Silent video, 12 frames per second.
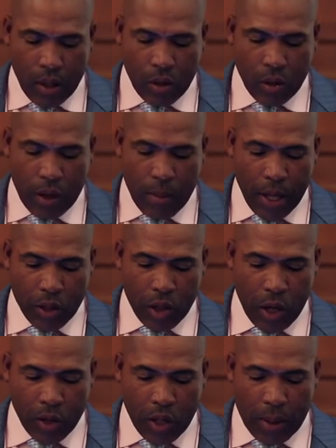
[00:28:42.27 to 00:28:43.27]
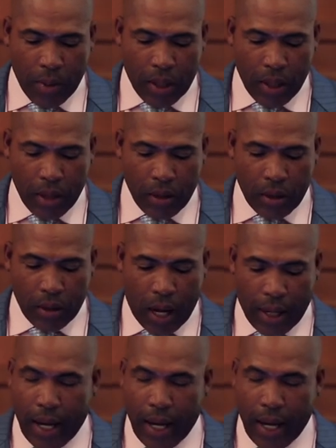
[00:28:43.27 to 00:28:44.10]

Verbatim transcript: So in my church, I began, I